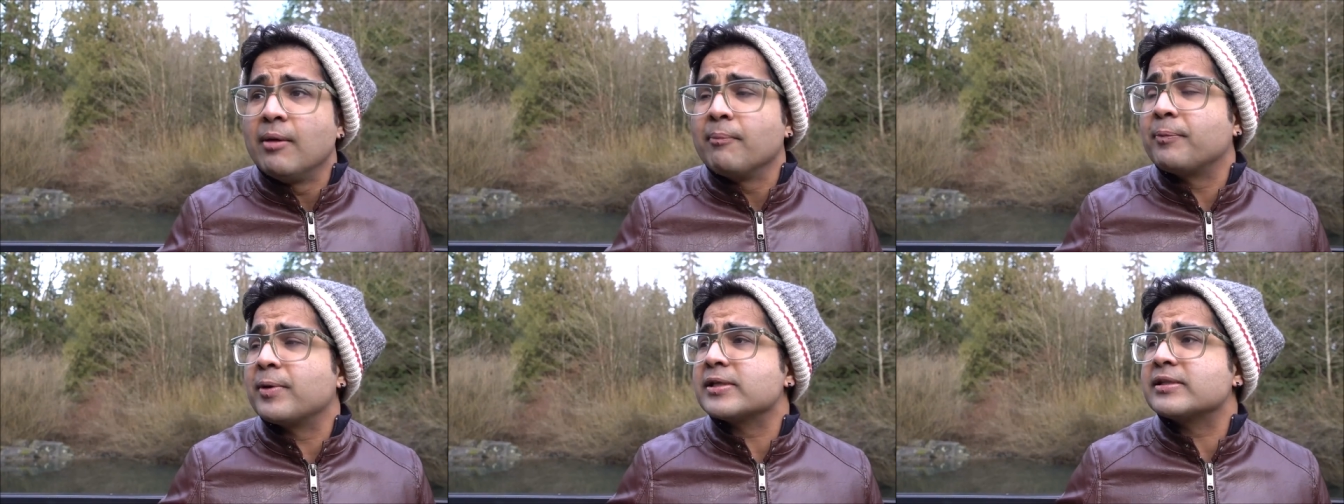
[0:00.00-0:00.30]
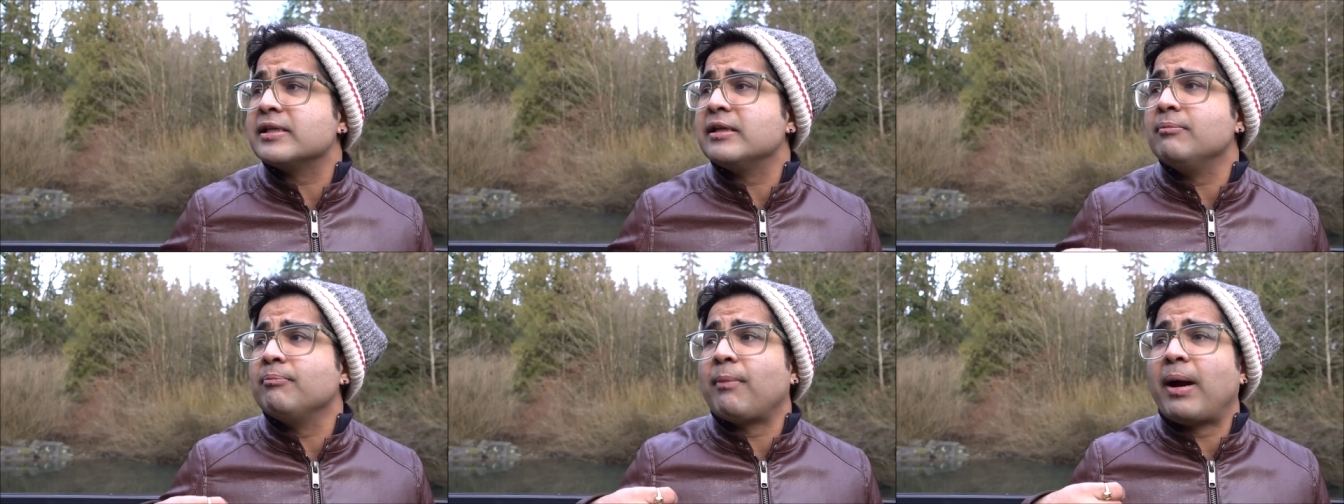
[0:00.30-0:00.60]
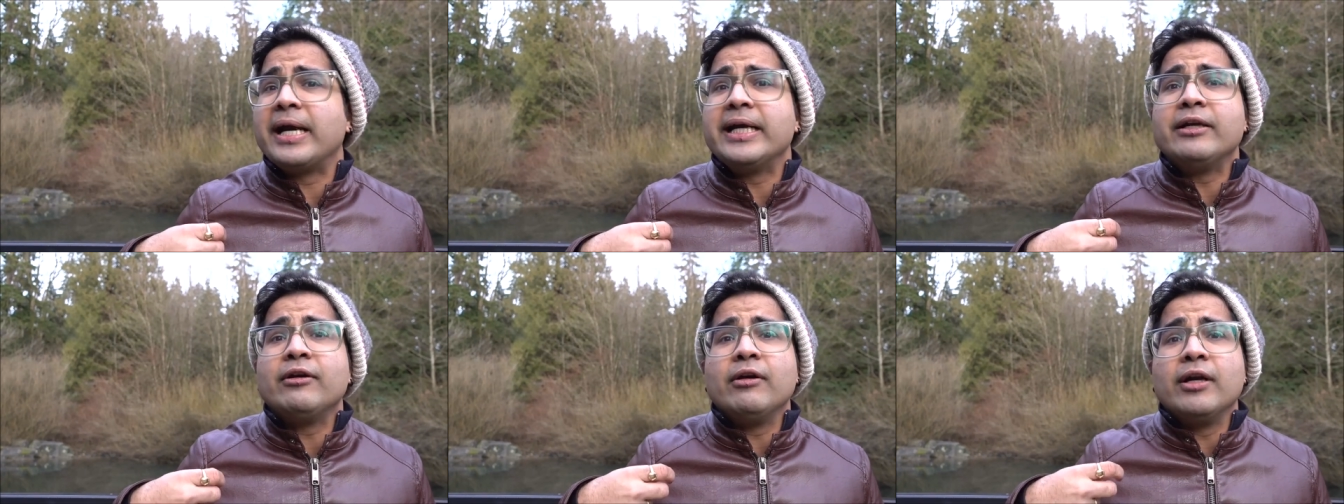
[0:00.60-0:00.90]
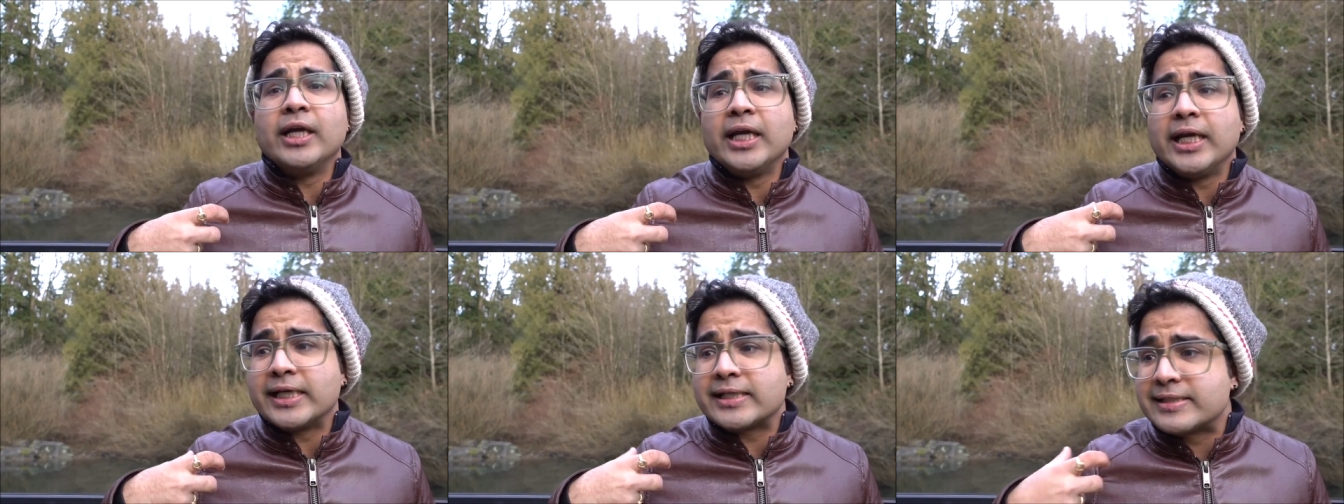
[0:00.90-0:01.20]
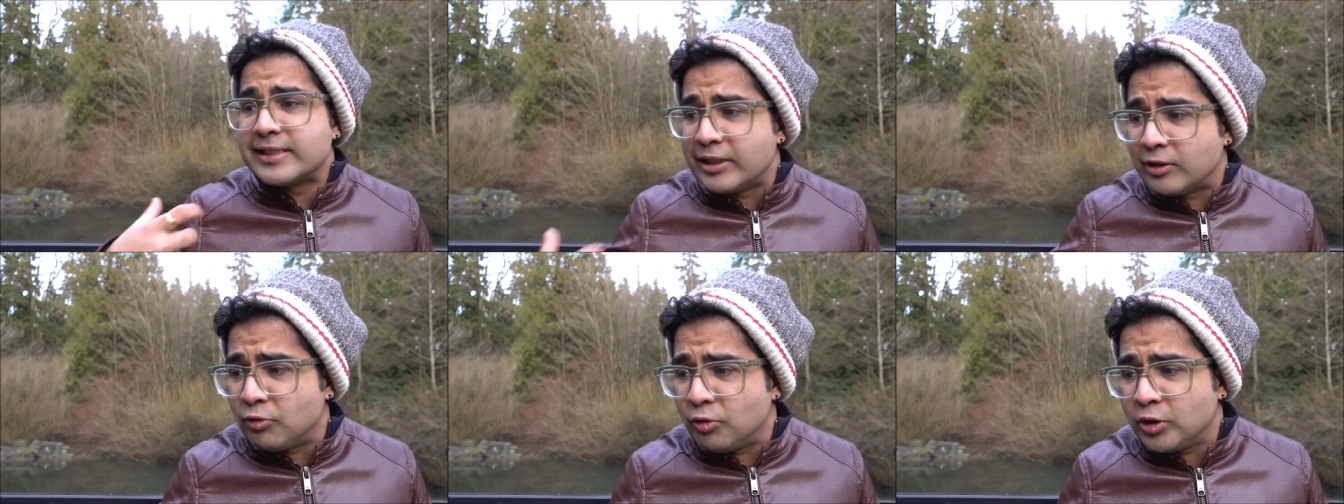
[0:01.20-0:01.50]
person might
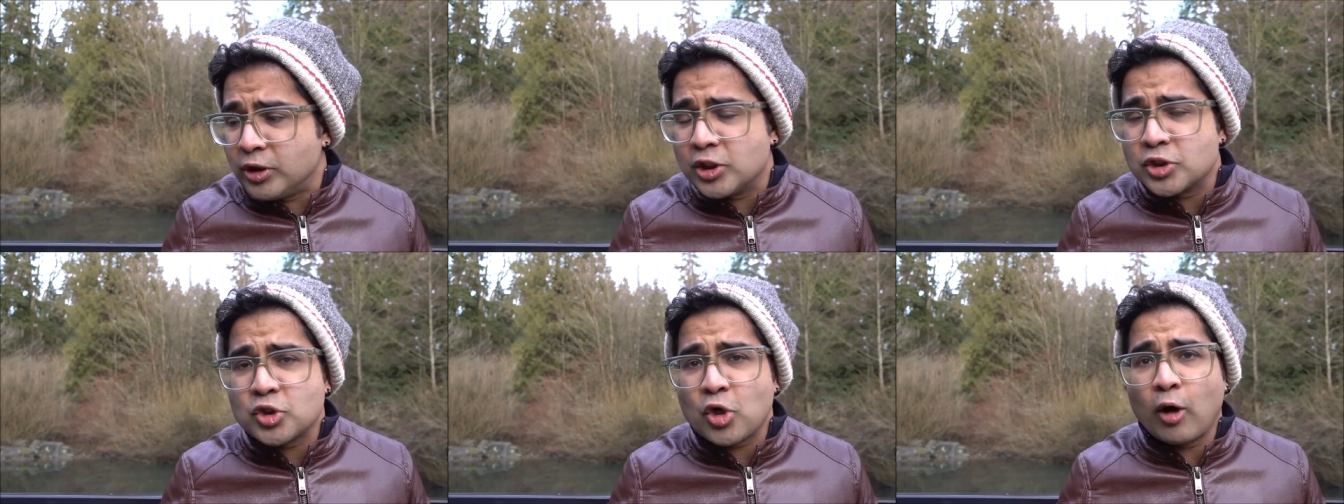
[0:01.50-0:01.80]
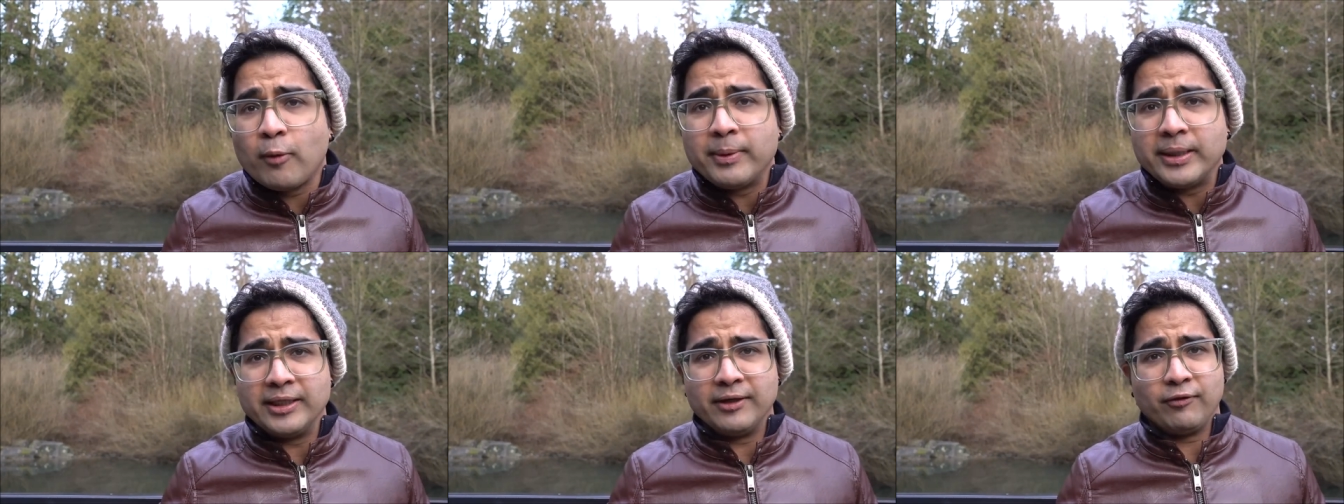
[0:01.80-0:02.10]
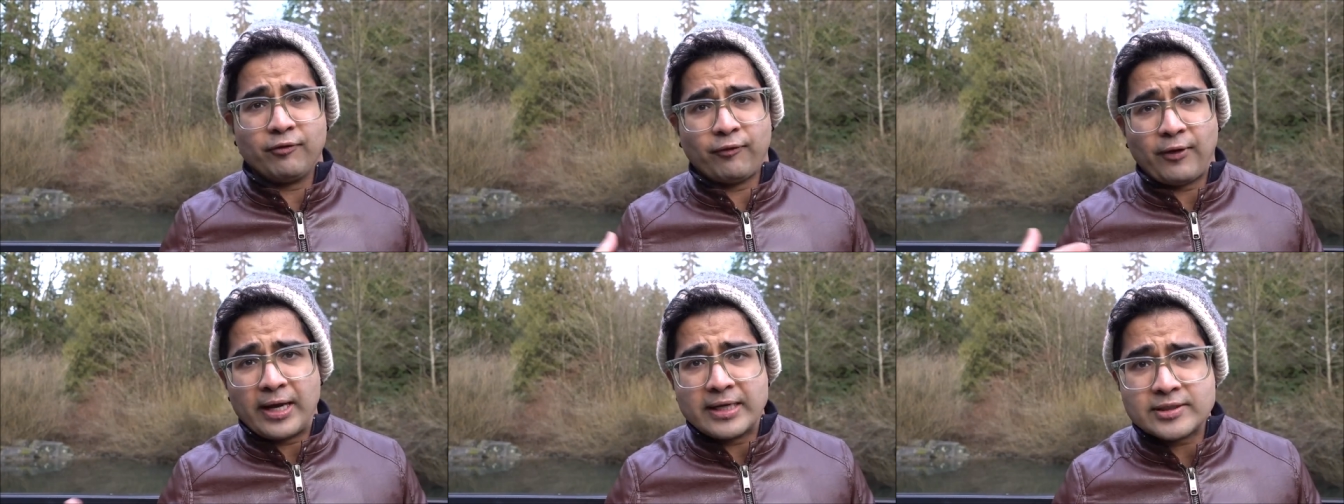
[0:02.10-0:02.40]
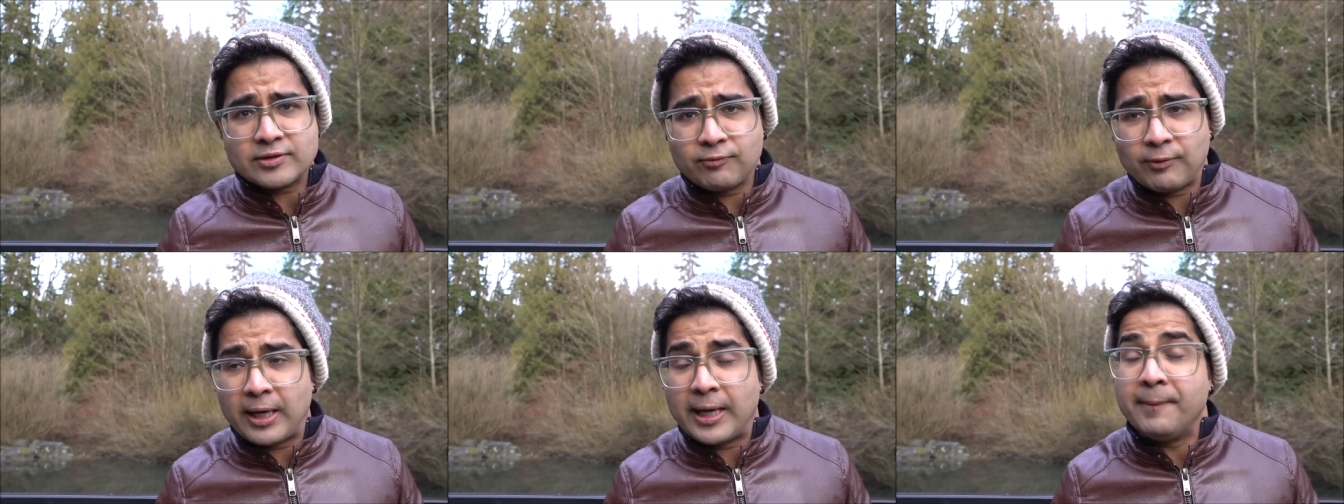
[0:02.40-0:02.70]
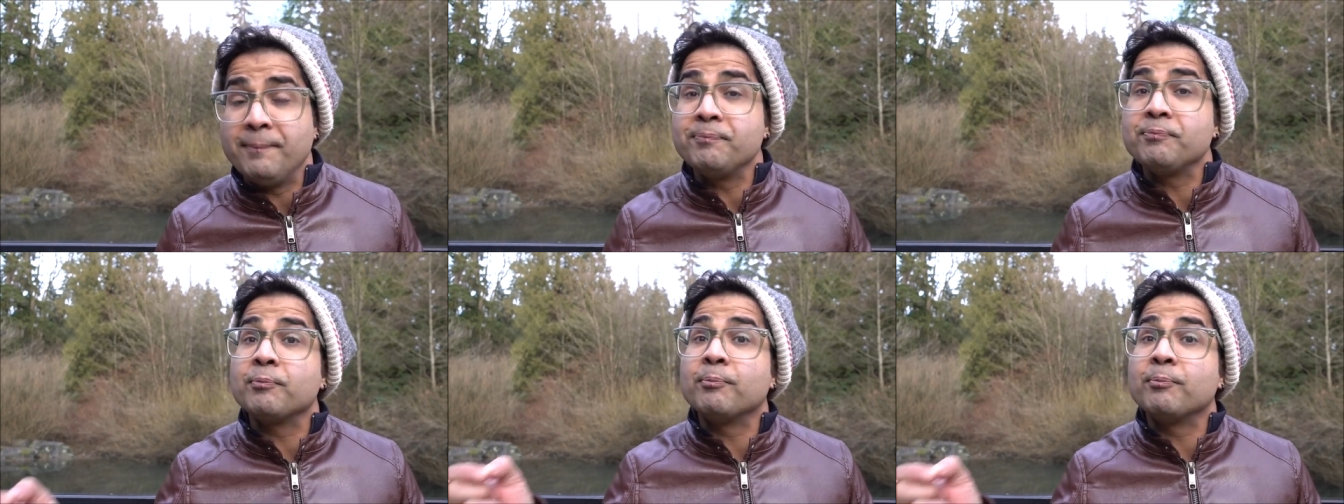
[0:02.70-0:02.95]
execute the job in a fast way